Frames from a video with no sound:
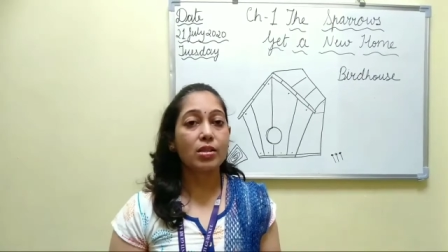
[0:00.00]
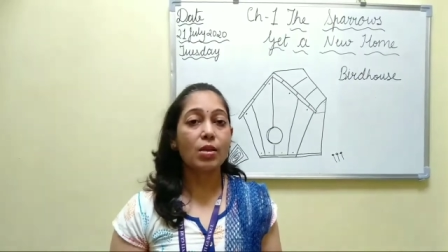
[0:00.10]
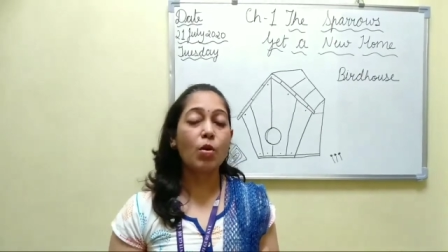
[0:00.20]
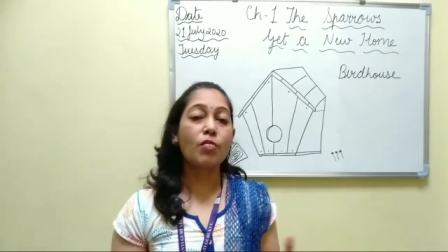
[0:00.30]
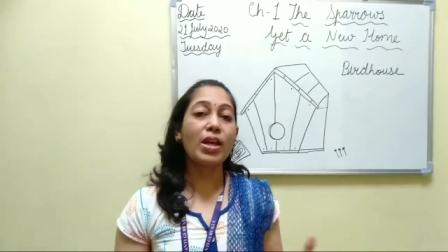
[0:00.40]

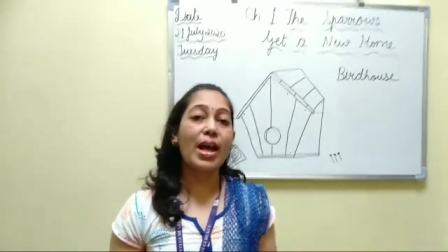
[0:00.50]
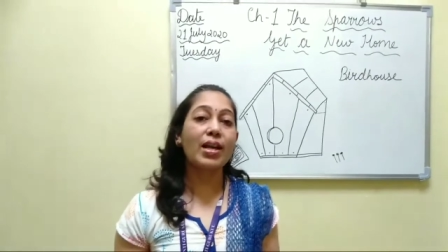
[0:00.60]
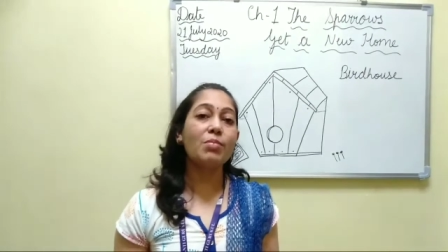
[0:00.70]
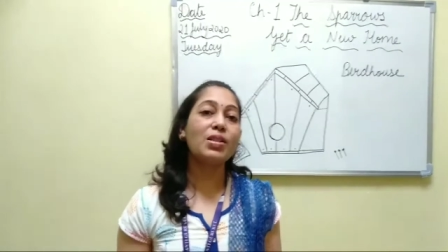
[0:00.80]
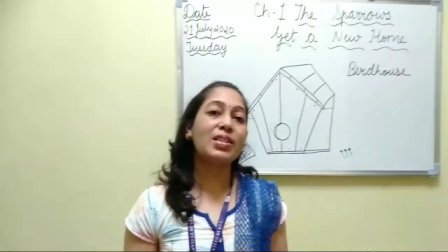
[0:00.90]
Some of the
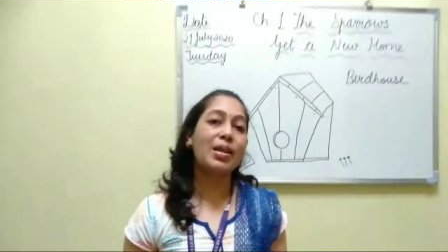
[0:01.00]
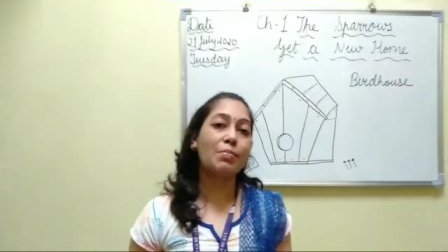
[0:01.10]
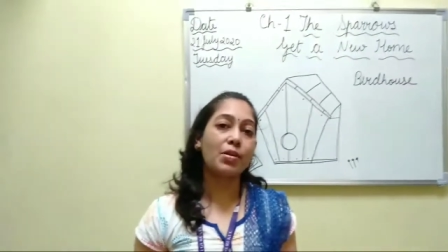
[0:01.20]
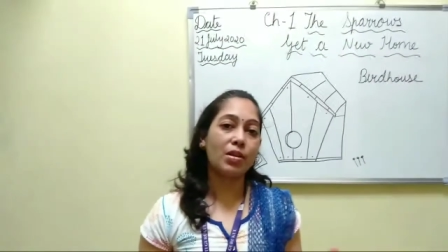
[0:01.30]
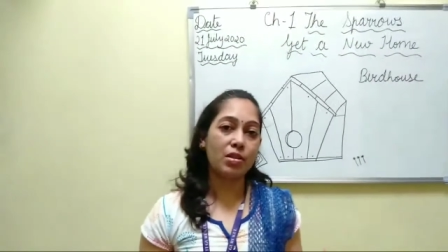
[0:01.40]
animals
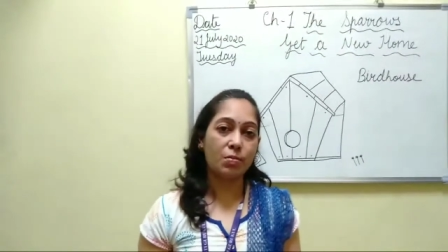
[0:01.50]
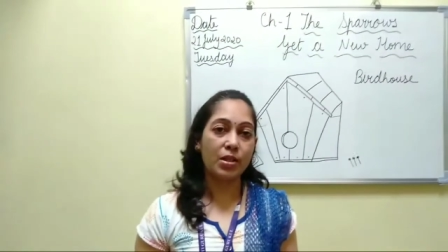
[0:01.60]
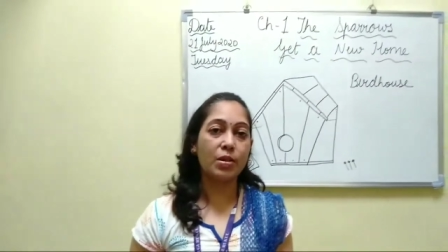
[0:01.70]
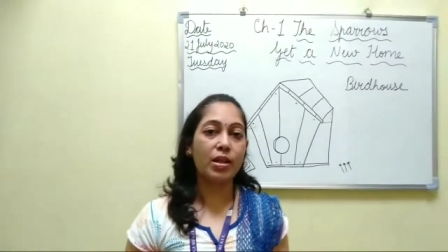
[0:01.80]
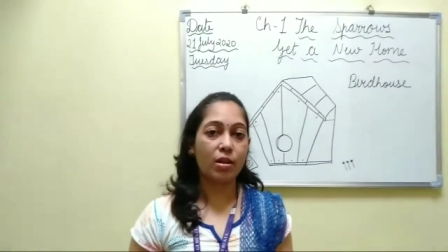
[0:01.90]
and birds
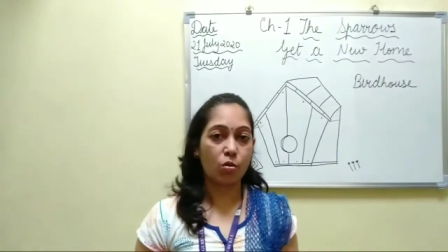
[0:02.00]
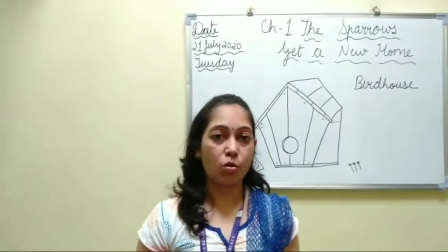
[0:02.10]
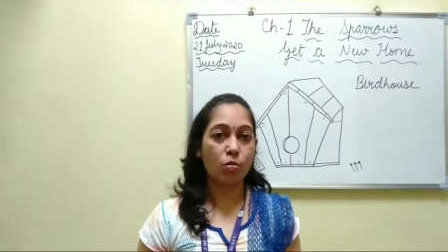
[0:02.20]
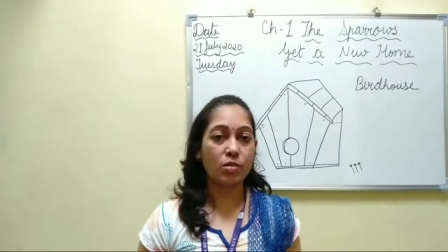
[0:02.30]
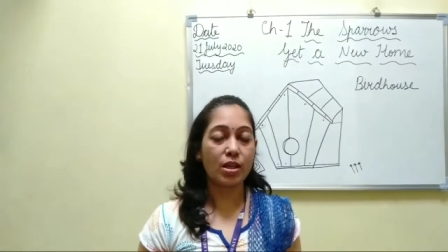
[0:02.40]
build their
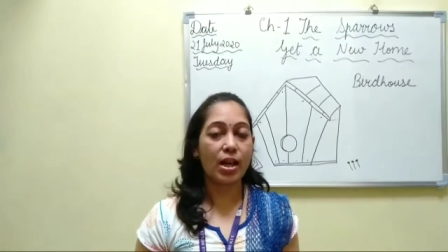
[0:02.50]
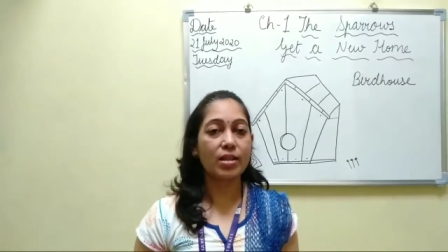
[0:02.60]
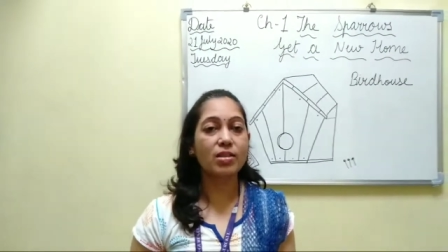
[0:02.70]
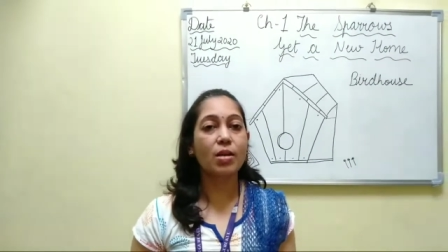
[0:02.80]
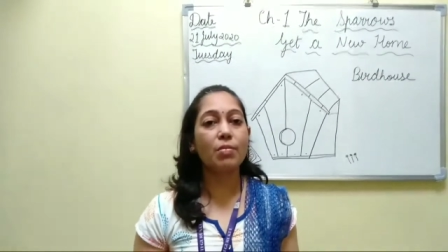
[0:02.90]
homes
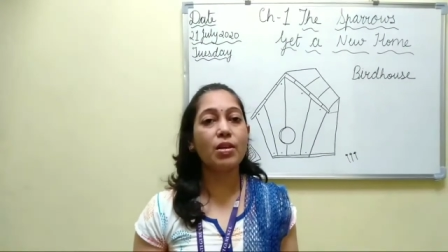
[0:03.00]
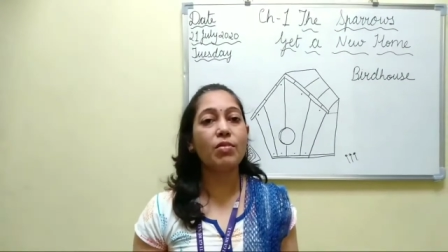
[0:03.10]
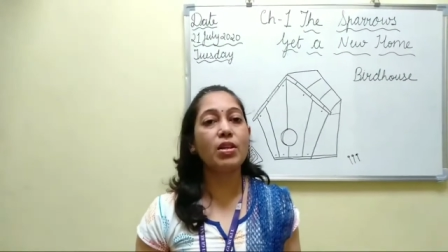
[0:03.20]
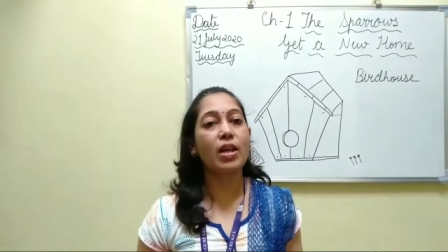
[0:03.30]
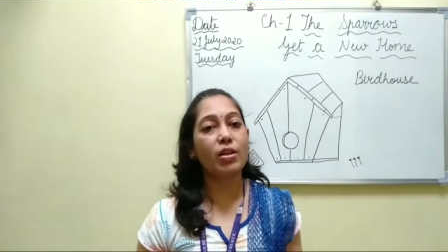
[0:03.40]
and some live
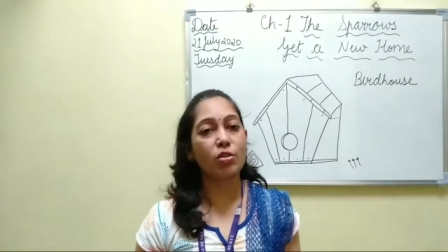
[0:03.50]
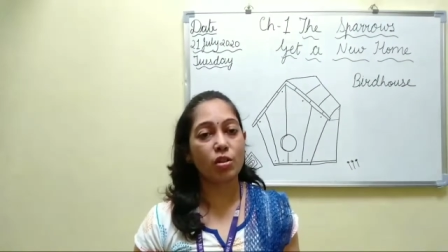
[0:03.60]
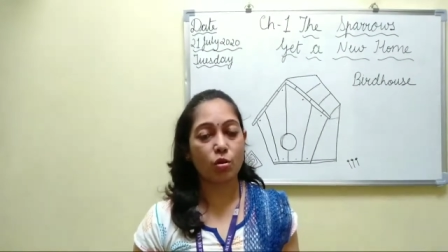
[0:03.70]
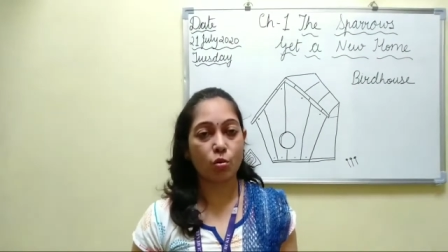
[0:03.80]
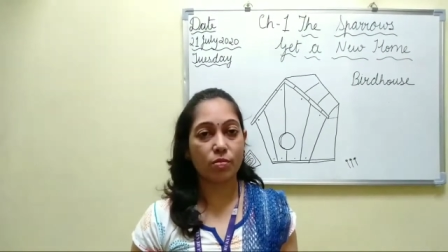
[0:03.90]
in
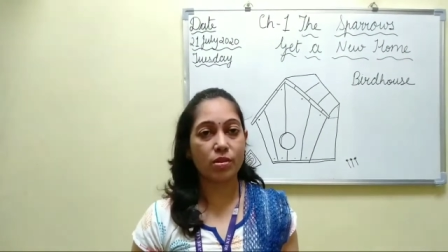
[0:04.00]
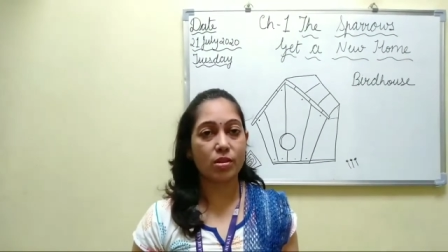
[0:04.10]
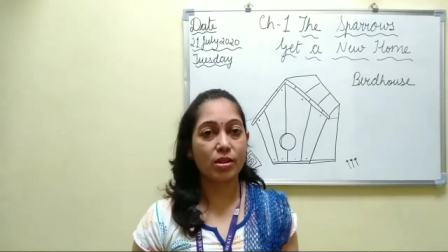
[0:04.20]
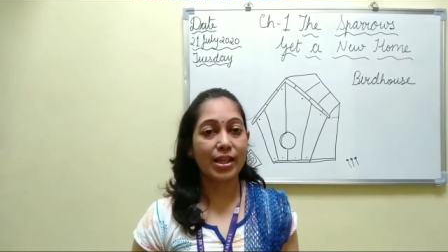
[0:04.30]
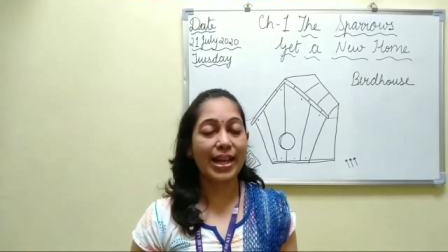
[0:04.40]
natural
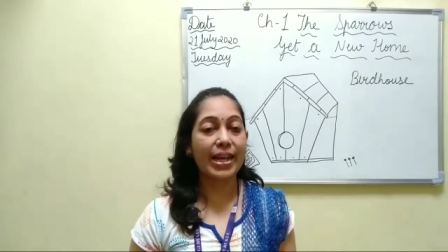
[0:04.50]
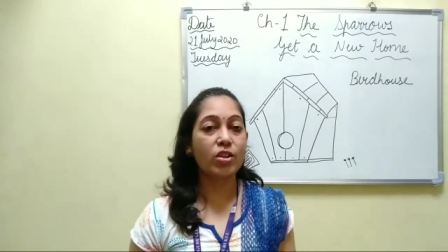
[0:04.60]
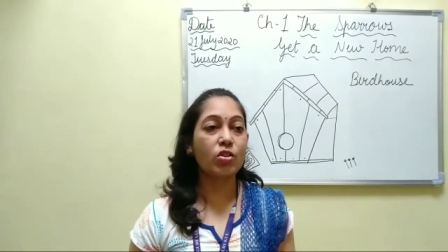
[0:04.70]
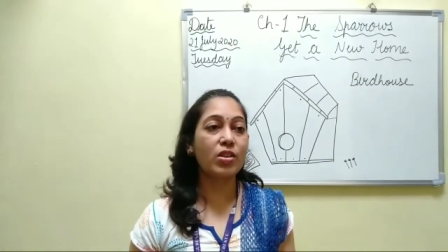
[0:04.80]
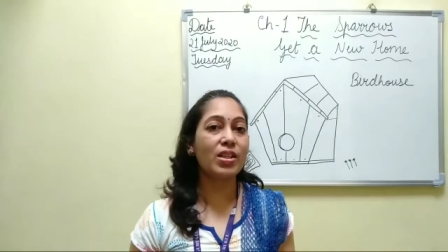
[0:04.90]
homes
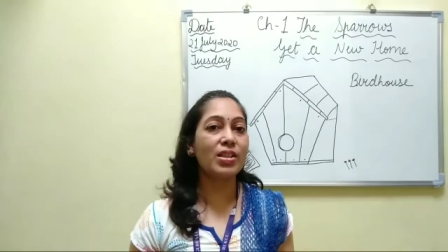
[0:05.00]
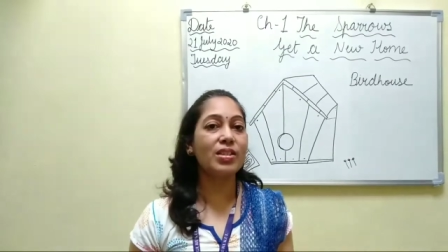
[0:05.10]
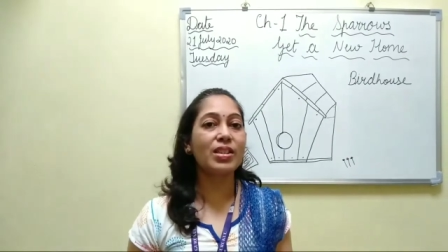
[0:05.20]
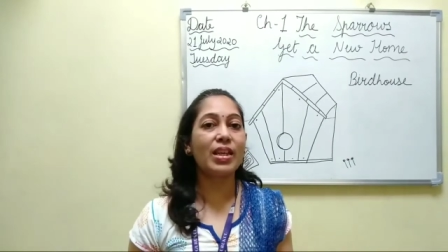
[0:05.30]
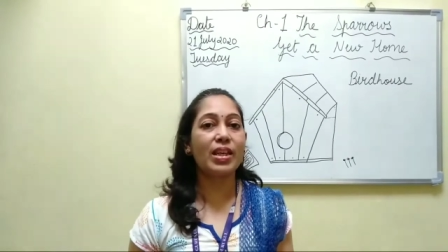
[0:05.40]
like
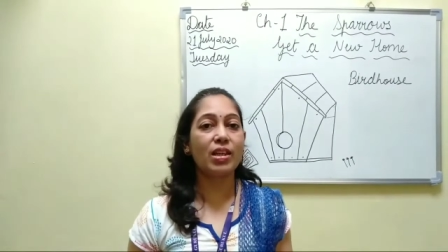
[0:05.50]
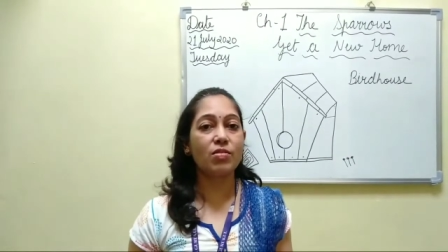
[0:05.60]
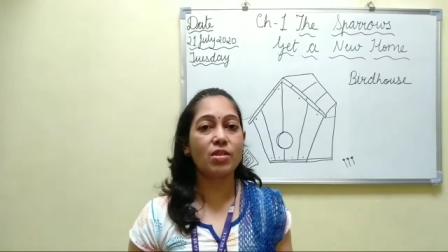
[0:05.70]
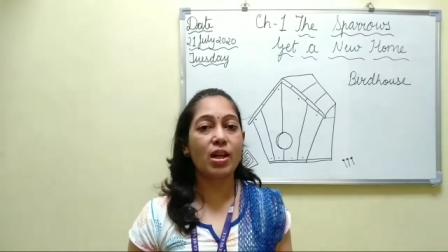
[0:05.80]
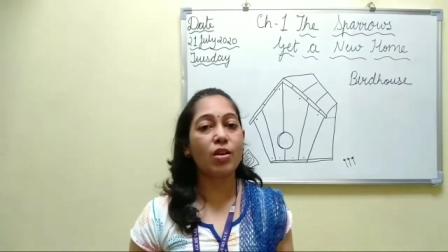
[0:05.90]
trees,
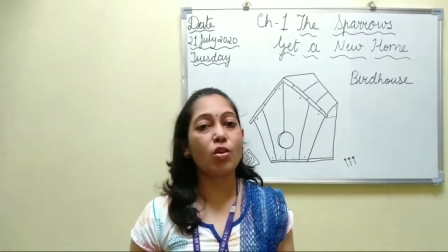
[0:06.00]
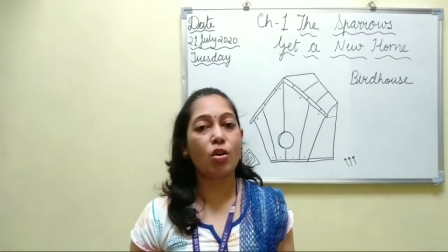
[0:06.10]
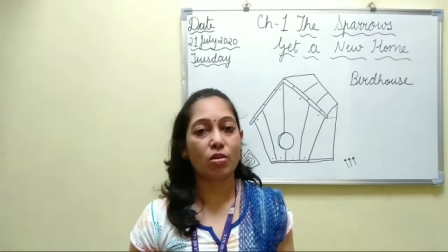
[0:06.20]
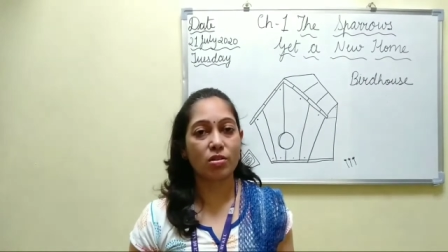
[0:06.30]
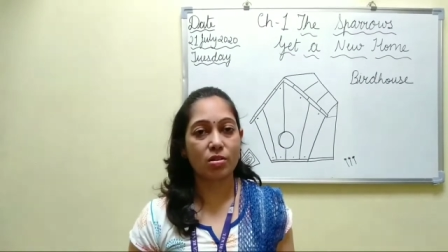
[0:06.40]
caves and
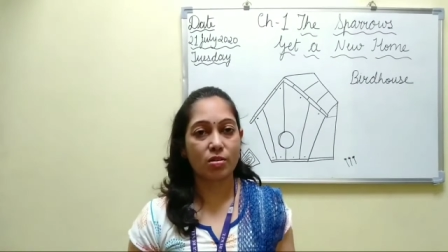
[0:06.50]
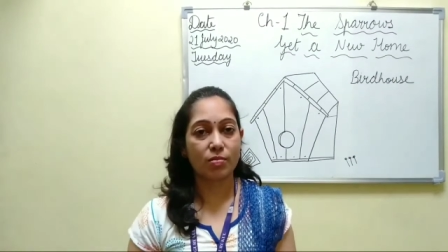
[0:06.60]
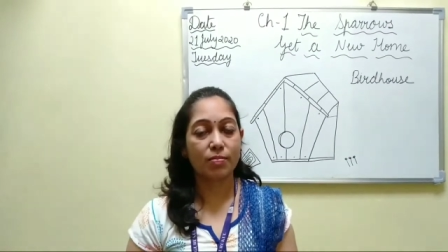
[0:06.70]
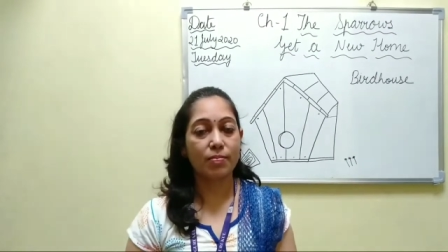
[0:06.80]
rocks.